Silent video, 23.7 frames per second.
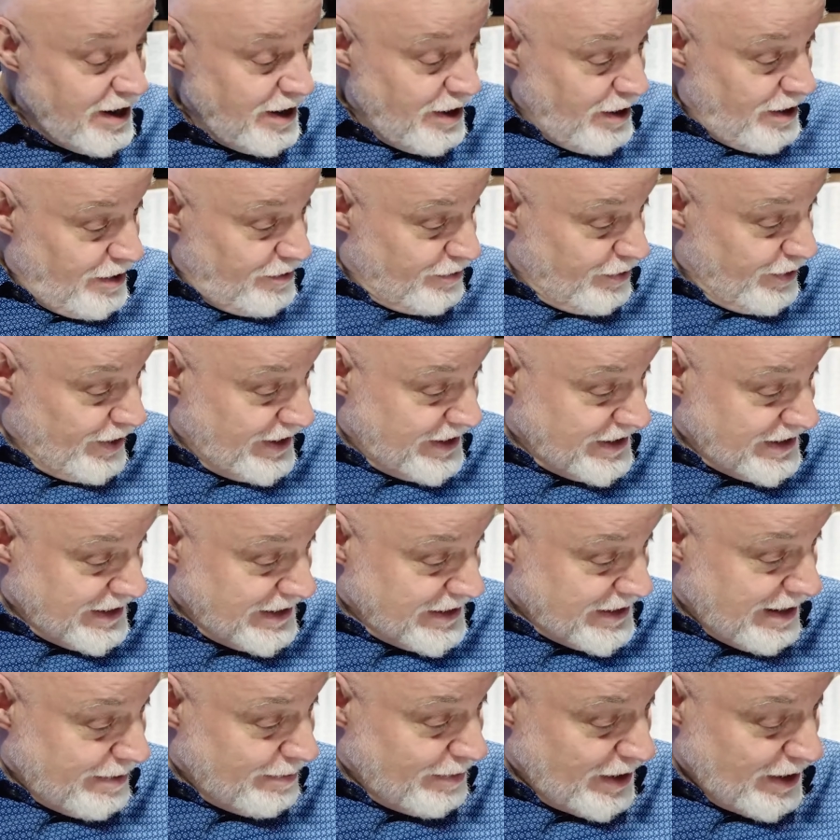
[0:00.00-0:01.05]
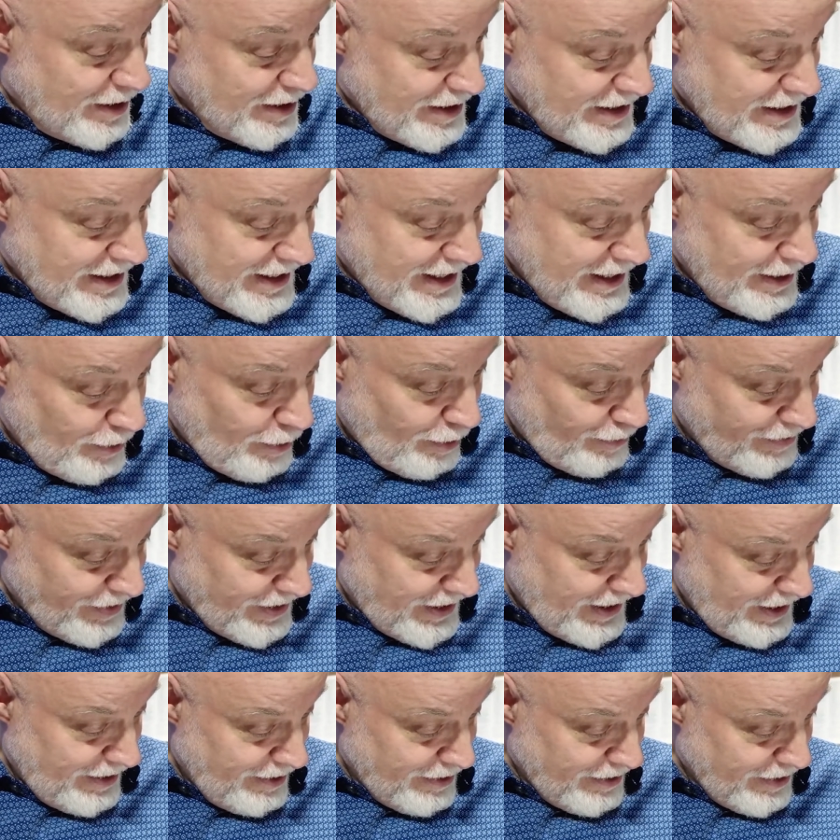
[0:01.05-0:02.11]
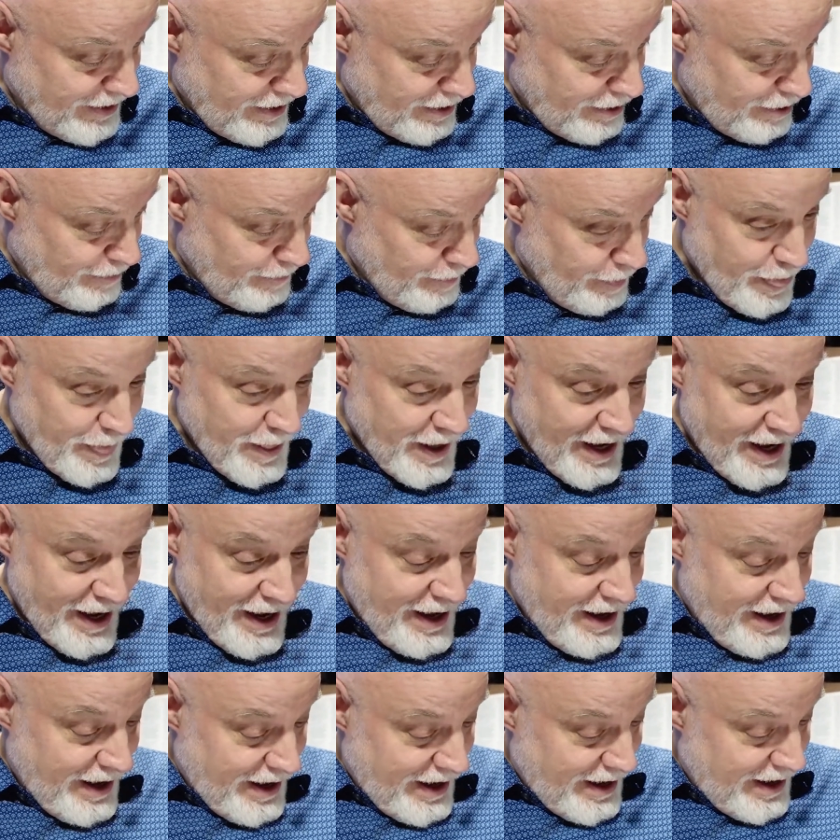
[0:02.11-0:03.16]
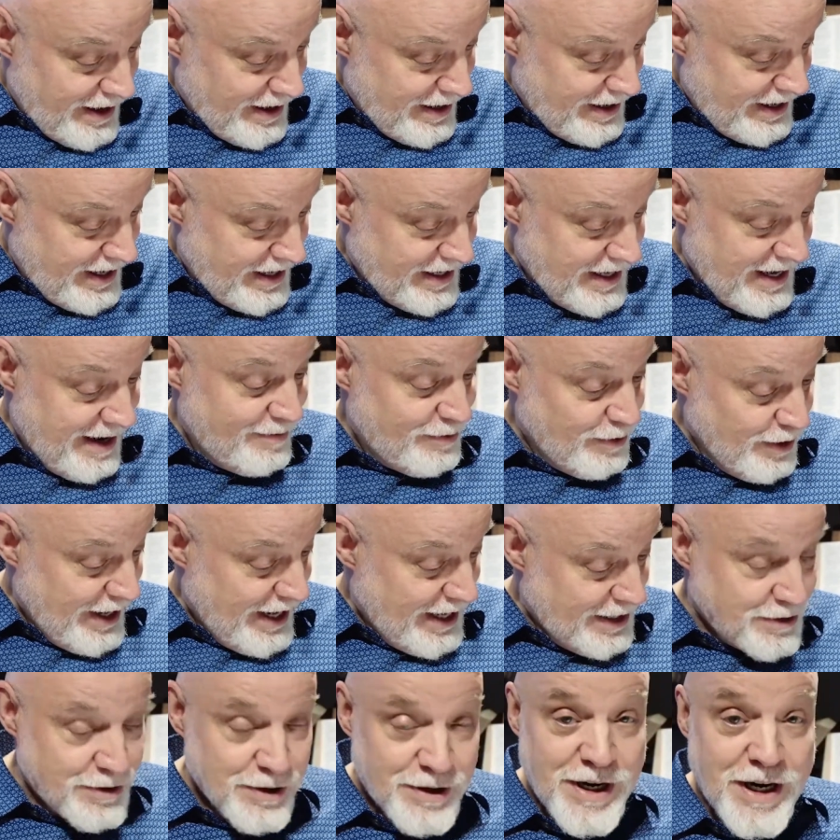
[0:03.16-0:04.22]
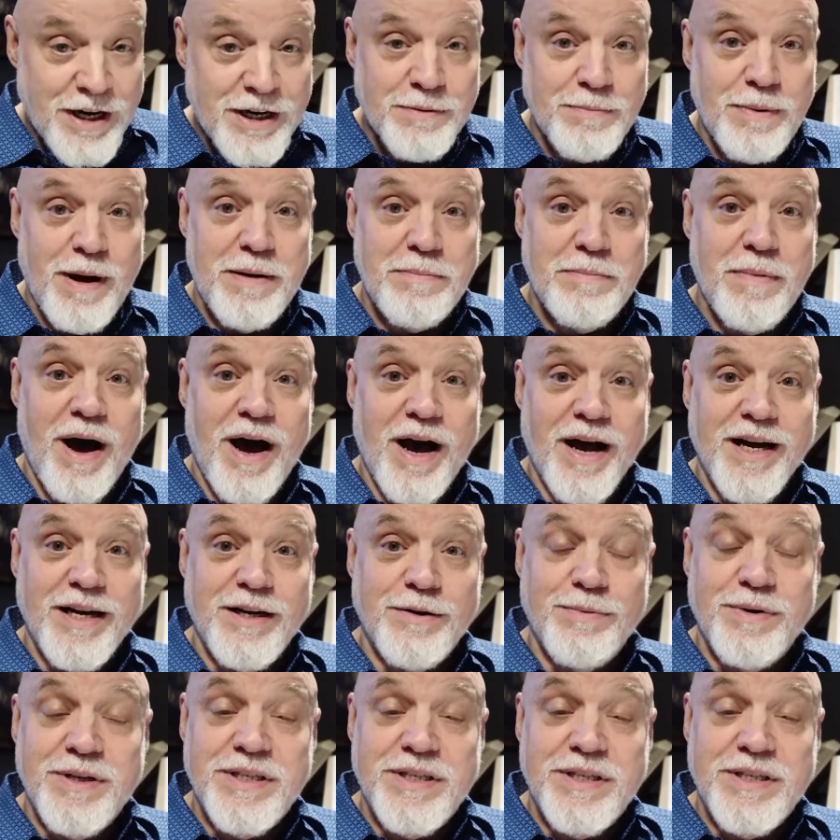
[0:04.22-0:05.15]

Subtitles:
For instance, I mean, you get over here and go, it never entered into my mind.